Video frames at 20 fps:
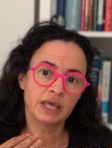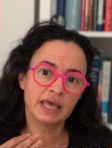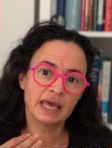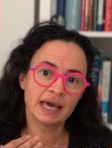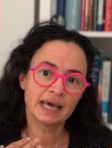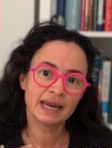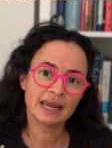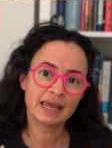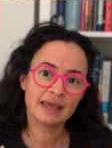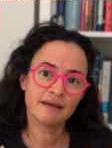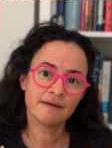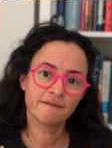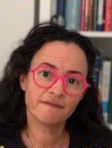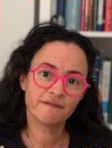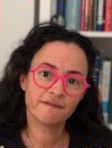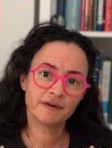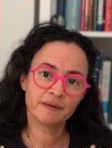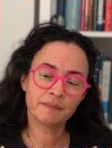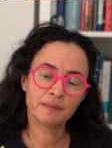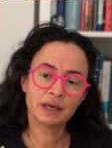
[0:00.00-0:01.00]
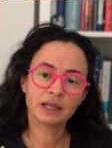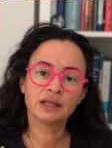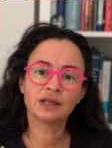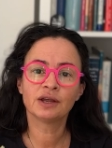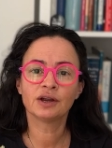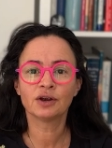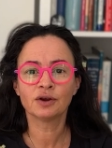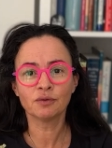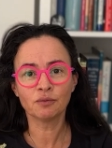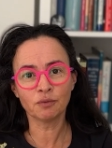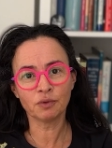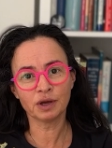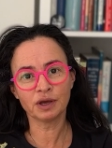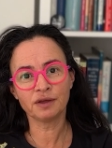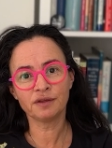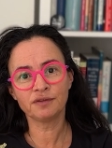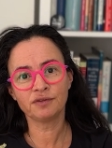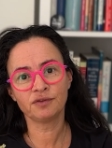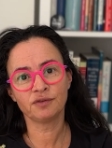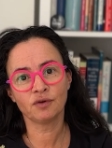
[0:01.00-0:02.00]
getting familiar
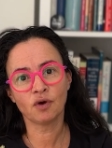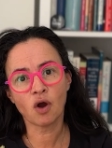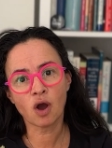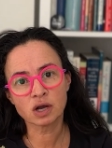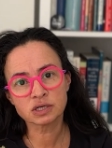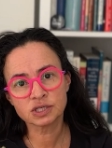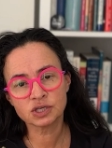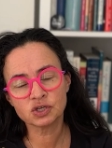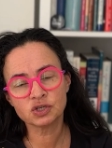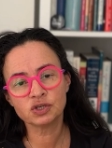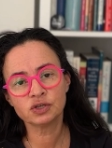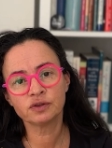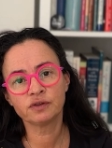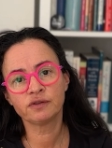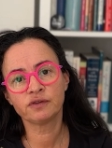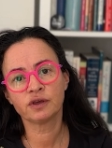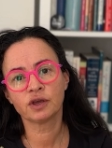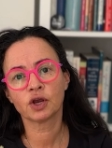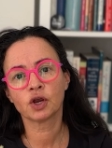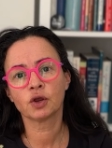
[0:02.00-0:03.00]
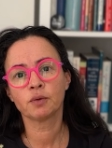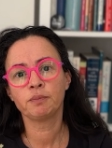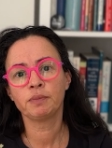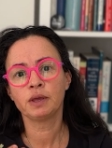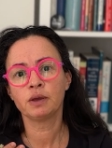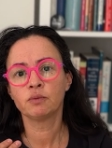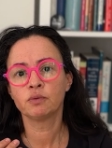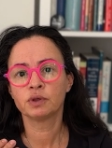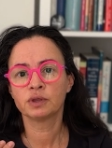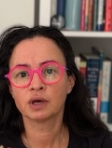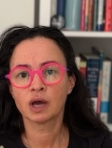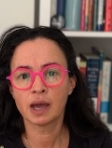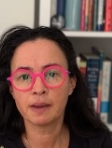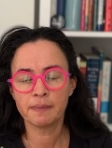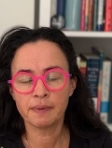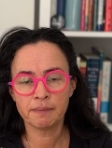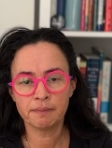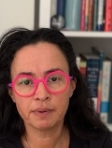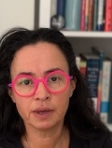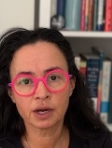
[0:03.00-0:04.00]
with oxygen therapy, with
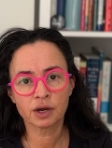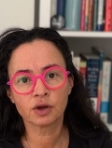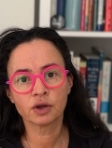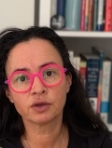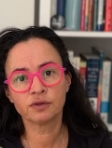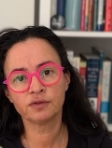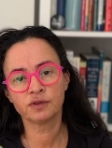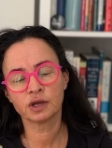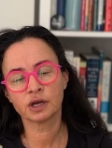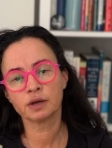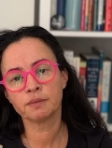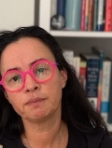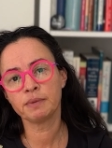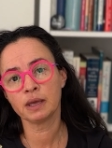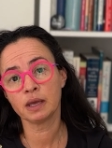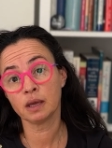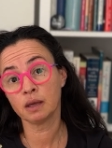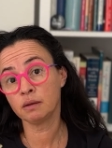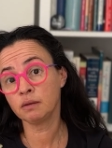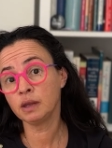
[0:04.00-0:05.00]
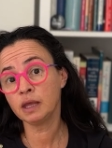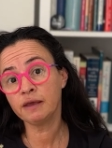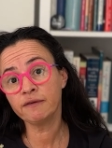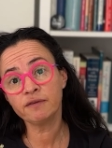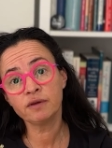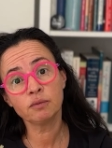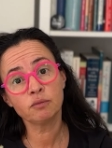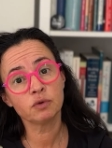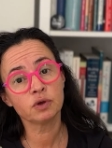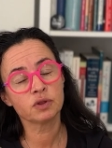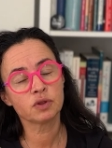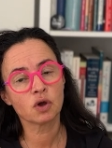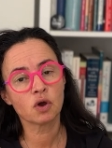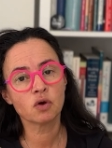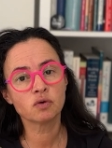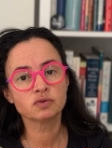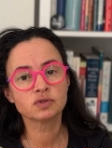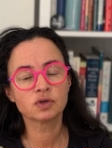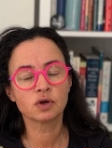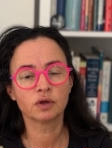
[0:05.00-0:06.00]
hyperbaric therapy, and even with
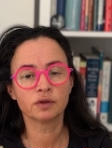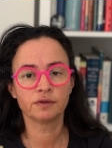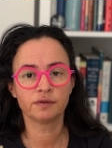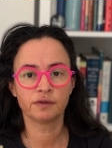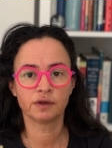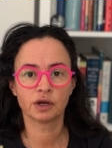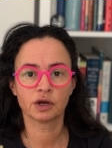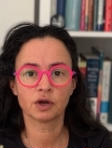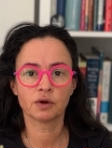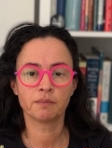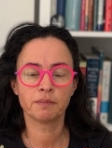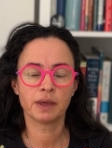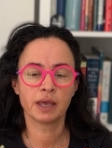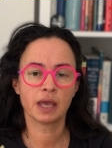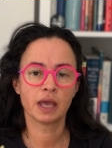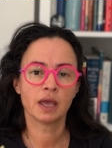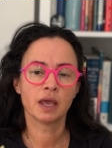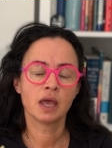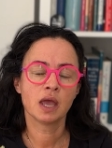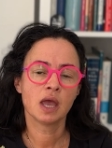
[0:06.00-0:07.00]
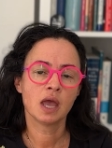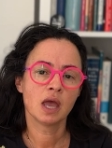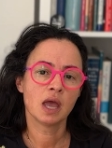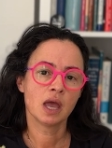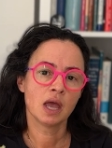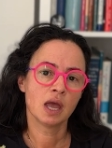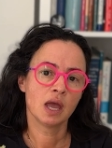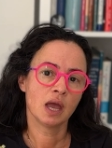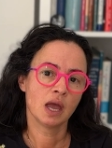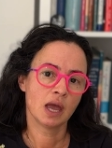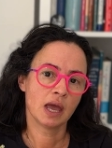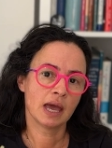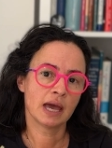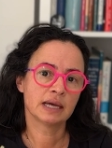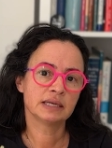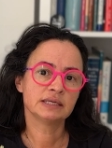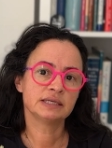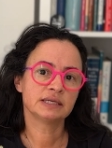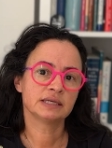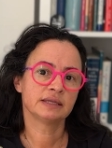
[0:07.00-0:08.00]
ozone therapy
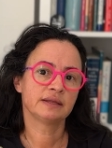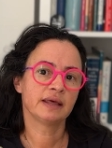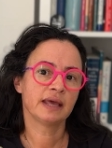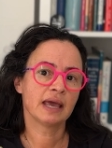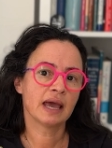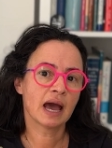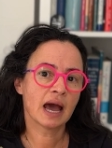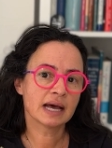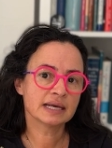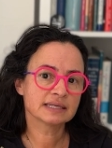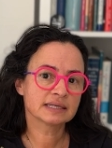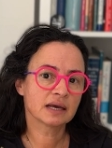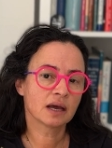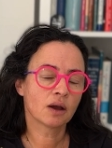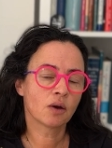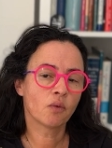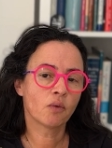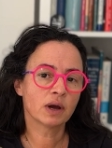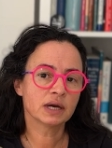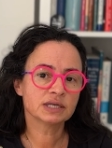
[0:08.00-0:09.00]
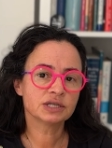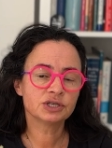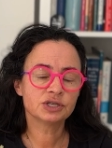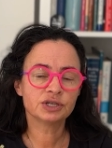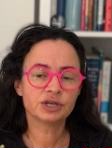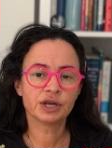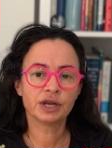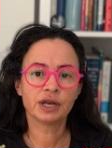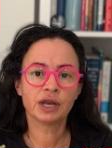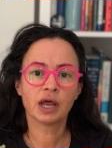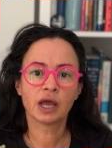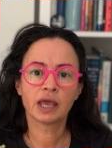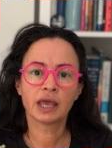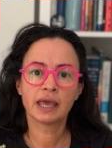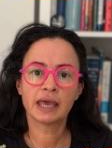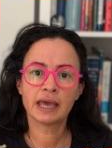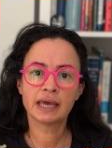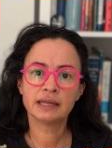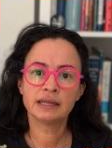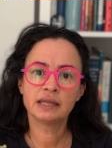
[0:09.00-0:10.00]
and they ask a question,
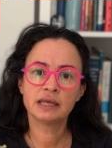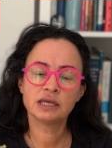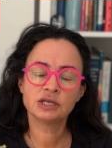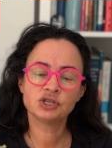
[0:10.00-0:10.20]
can they